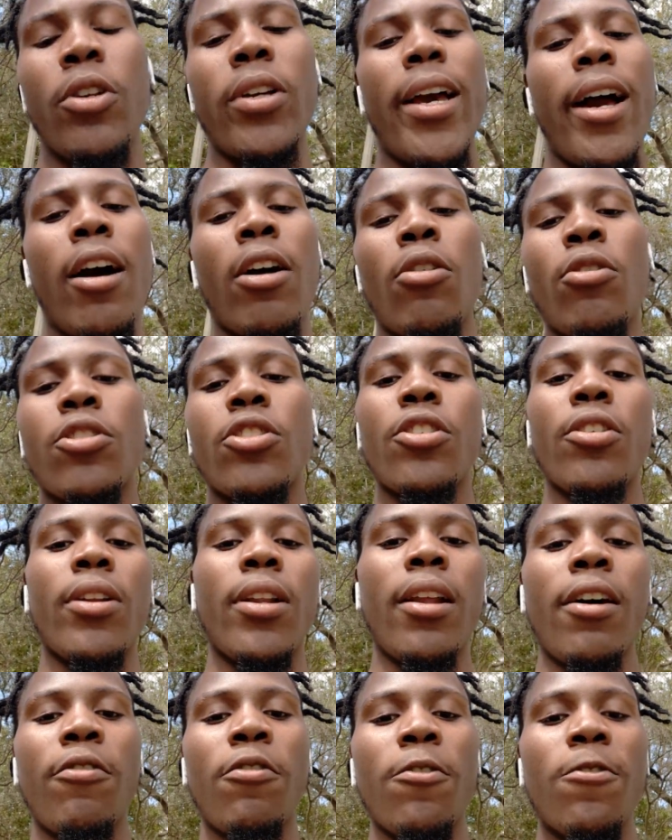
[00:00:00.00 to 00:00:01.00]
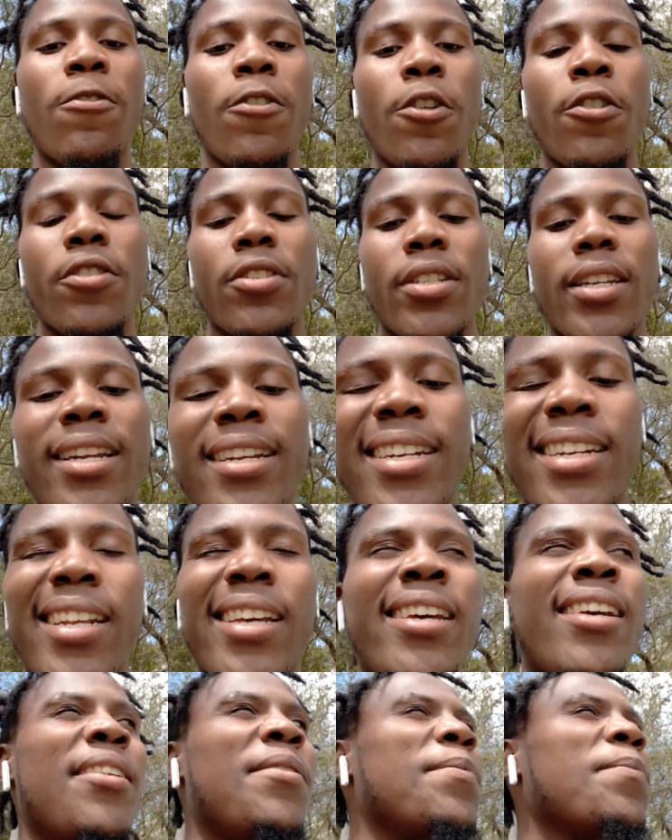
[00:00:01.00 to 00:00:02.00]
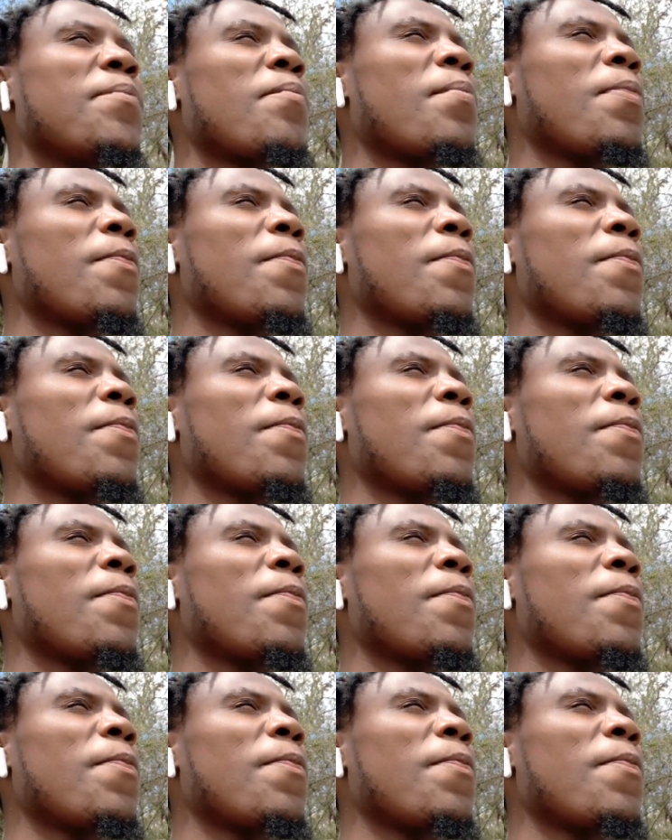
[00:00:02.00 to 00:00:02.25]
You gotta go to your level first, and then,